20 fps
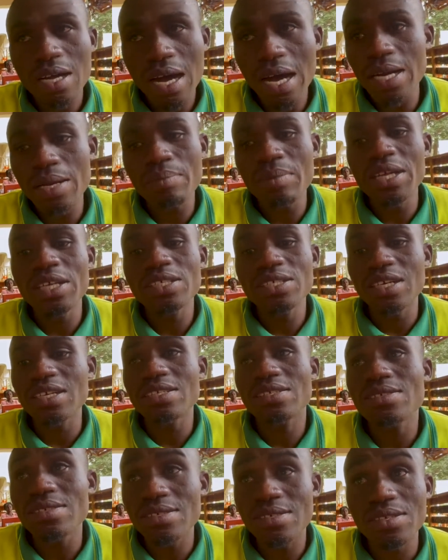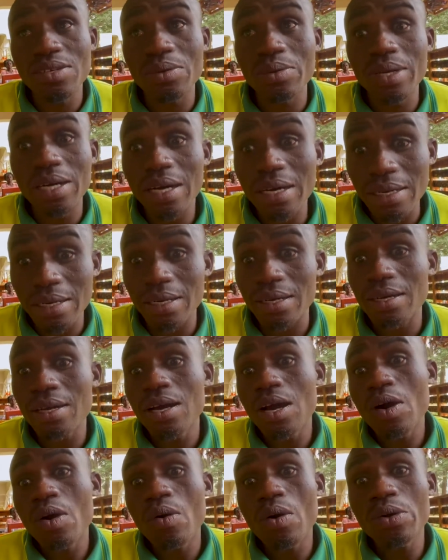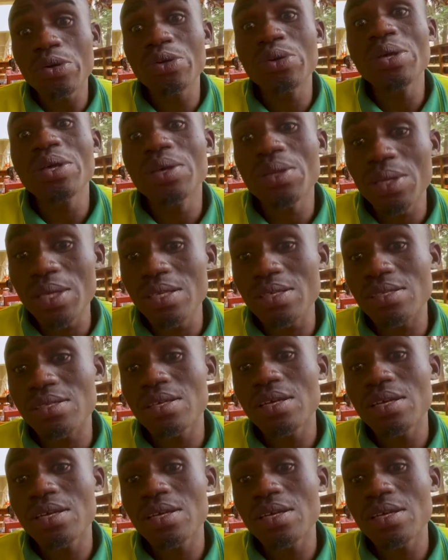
and many charities in Uganda doing this,